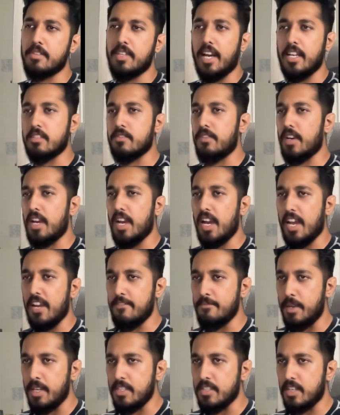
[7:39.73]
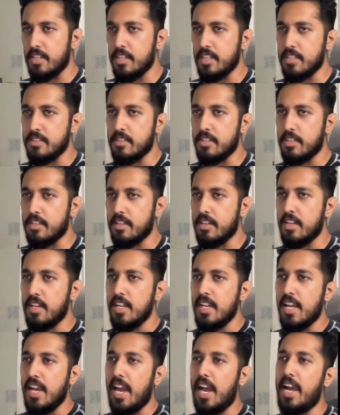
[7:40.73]
That's why I have mentioned this here,
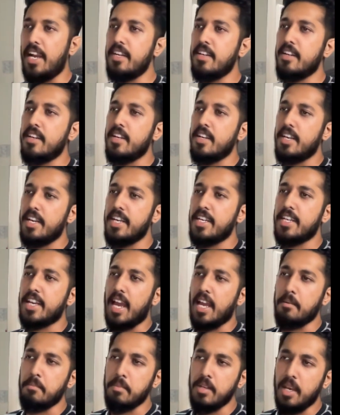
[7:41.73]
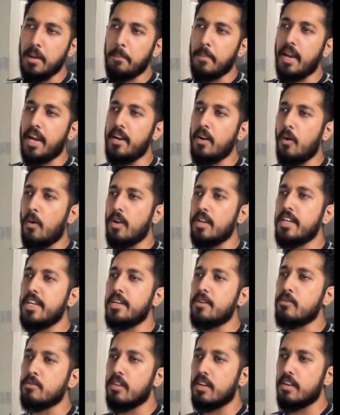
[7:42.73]
and it can be applied only
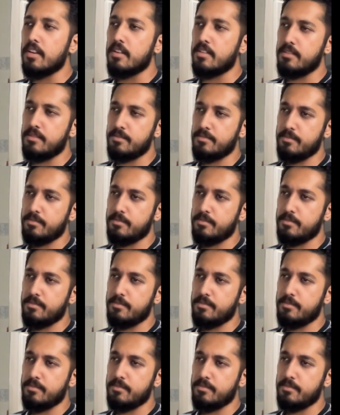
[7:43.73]
to the